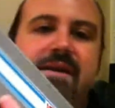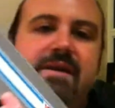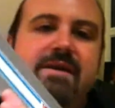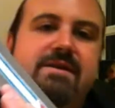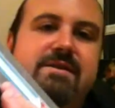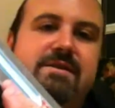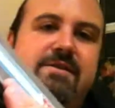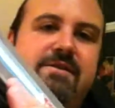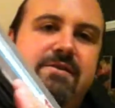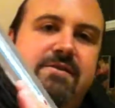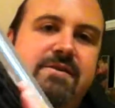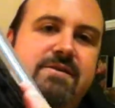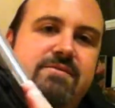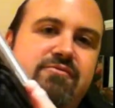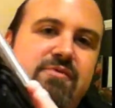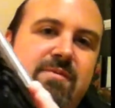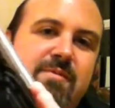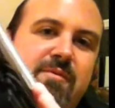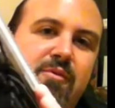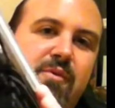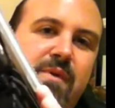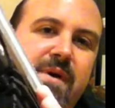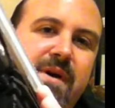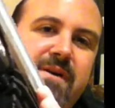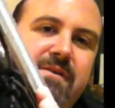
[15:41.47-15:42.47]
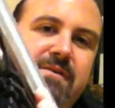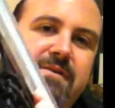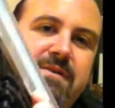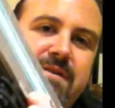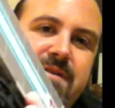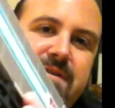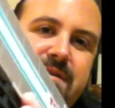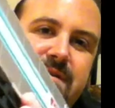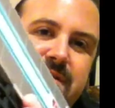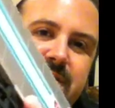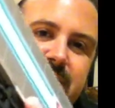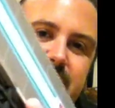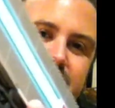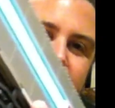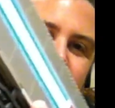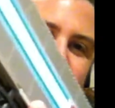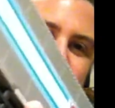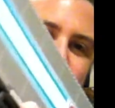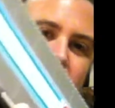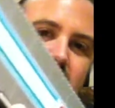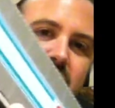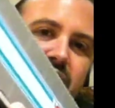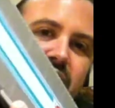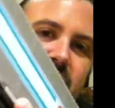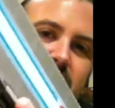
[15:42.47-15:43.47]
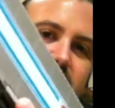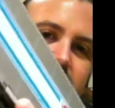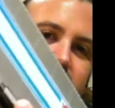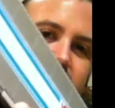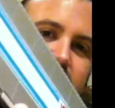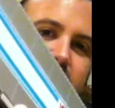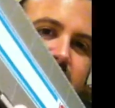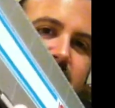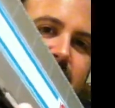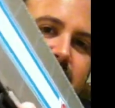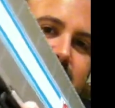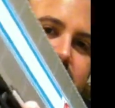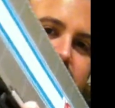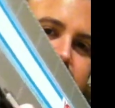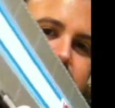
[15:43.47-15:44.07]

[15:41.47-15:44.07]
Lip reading: It's got nice rubber wheels and they roll real good.